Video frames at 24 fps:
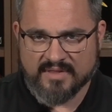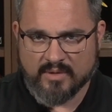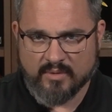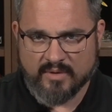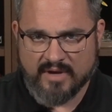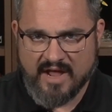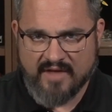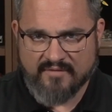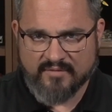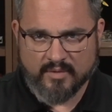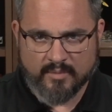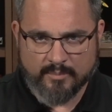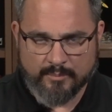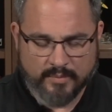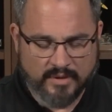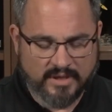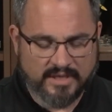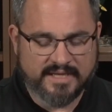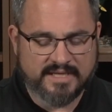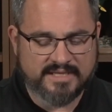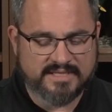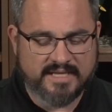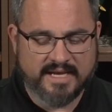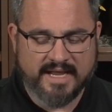They would have their
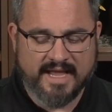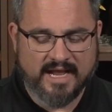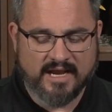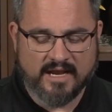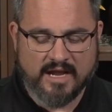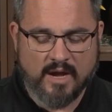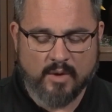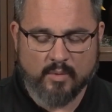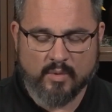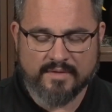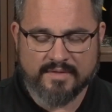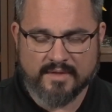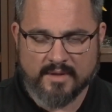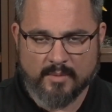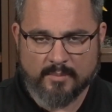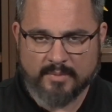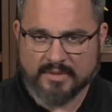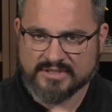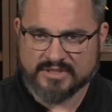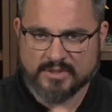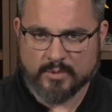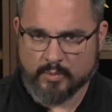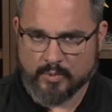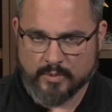buddies that hang out with and a
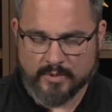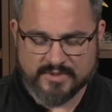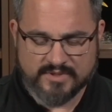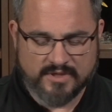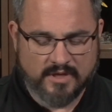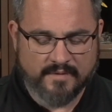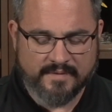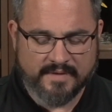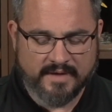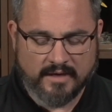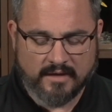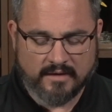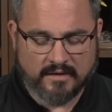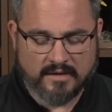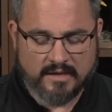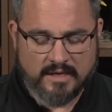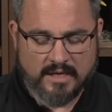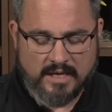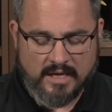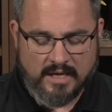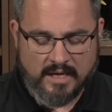bunch of wounds on there.